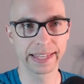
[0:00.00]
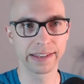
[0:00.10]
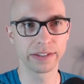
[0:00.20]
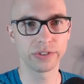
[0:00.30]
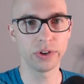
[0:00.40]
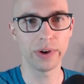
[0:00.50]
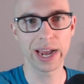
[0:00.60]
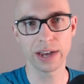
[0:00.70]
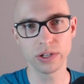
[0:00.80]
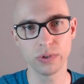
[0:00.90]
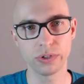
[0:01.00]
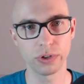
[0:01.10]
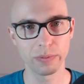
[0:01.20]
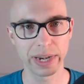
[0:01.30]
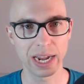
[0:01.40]
So how do you
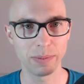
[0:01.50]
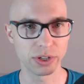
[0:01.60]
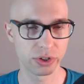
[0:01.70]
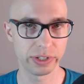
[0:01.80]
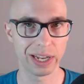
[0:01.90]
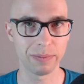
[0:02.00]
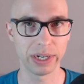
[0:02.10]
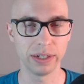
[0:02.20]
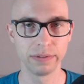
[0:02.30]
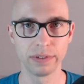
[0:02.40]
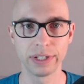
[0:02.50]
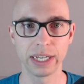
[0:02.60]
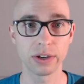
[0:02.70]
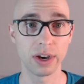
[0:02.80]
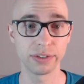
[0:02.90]
determine how much stamina it
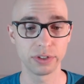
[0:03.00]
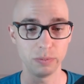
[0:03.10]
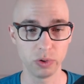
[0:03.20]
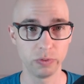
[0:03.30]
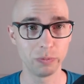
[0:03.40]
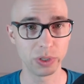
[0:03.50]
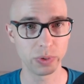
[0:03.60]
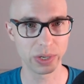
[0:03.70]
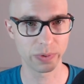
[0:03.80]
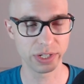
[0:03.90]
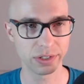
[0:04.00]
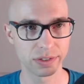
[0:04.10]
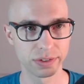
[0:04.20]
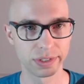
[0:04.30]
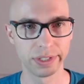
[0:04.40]
costs to move between
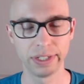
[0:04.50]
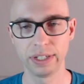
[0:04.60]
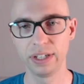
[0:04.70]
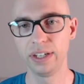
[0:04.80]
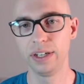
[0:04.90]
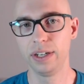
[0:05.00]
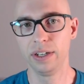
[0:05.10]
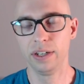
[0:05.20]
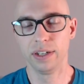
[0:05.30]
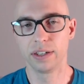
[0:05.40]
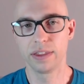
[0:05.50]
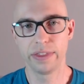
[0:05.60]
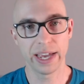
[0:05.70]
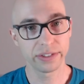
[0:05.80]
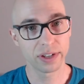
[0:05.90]
regions?
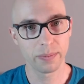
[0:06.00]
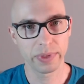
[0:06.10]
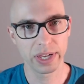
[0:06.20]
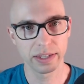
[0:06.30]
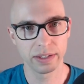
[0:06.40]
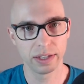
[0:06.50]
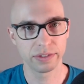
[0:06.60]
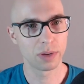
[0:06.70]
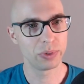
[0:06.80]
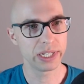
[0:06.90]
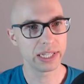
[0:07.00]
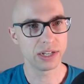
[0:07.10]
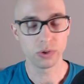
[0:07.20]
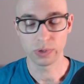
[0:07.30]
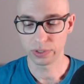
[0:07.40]
That's something that's completely
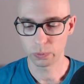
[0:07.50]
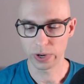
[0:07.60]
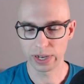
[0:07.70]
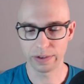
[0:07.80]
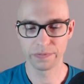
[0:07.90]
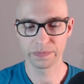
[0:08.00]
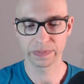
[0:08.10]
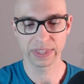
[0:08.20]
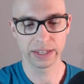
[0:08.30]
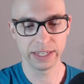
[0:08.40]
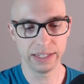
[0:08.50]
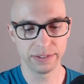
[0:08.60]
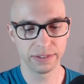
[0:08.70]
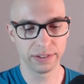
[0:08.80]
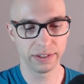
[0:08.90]
new as well,
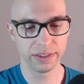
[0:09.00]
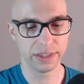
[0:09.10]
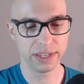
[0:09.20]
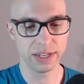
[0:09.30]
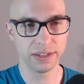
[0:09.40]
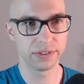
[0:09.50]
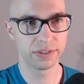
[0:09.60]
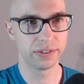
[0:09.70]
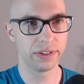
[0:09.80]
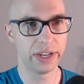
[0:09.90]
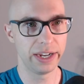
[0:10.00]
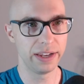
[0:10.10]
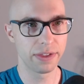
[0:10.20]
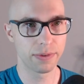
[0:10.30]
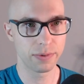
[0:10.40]
is these
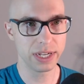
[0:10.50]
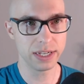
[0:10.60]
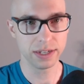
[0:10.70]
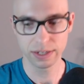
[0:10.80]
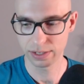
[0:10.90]
3